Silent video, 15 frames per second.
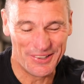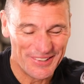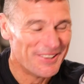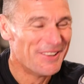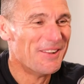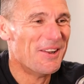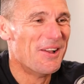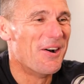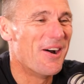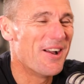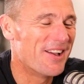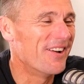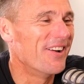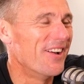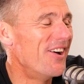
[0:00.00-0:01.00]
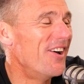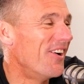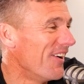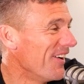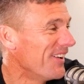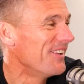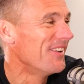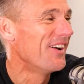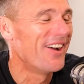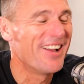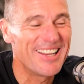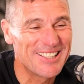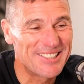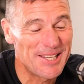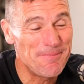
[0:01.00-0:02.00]
know,
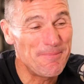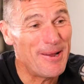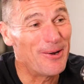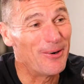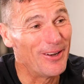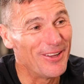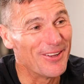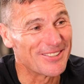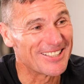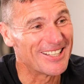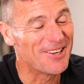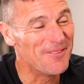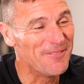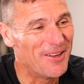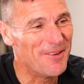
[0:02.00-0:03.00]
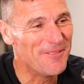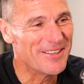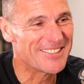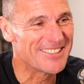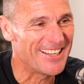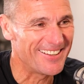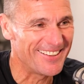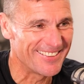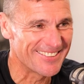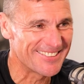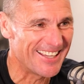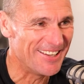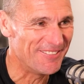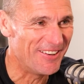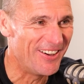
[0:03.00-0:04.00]
I can see parallels. Like, I'm exactly the
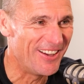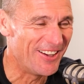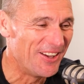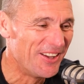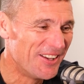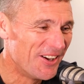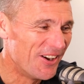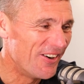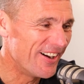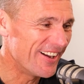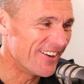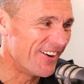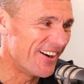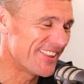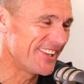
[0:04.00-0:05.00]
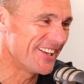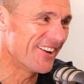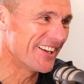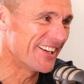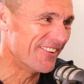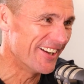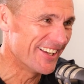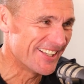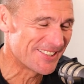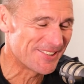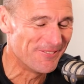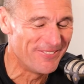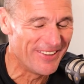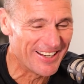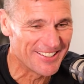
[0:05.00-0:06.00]
same. I think I get
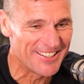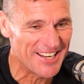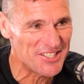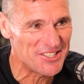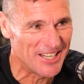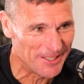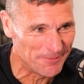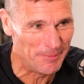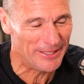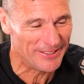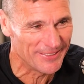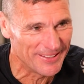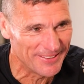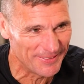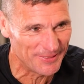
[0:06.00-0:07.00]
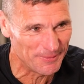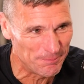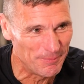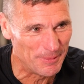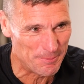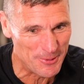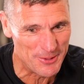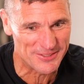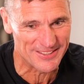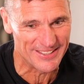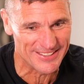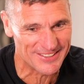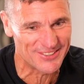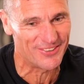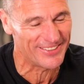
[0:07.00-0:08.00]
some validation out of being the
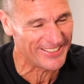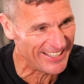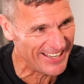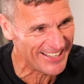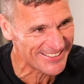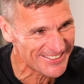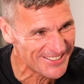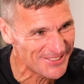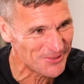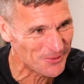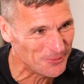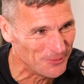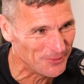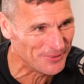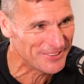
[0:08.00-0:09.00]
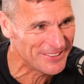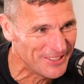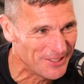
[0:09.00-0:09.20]
person that's got the answers, or